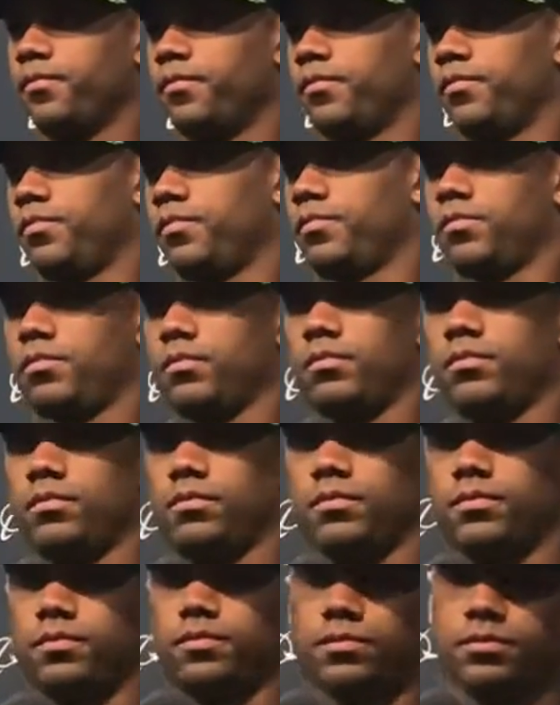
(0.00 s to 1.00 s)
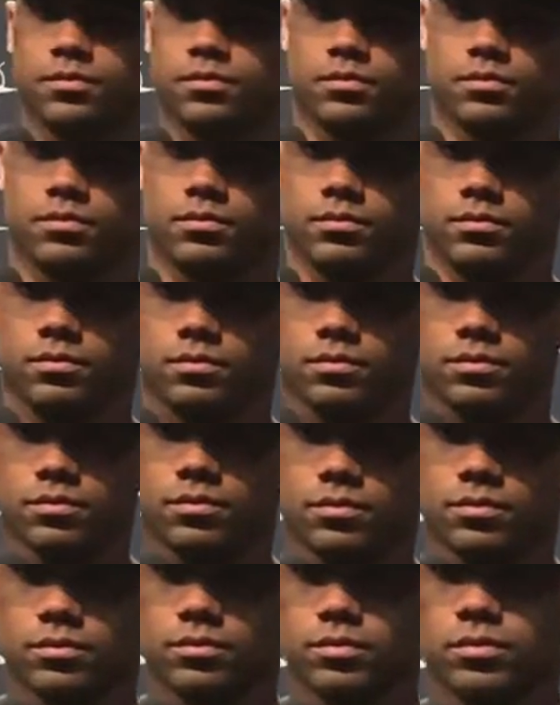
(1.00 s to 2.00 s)
Russ, what's the, the mood
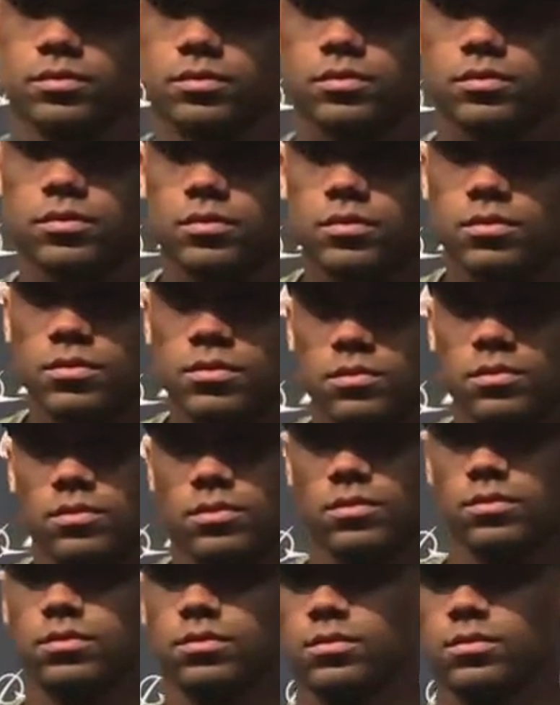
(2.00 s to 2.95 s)
around the team, you know, being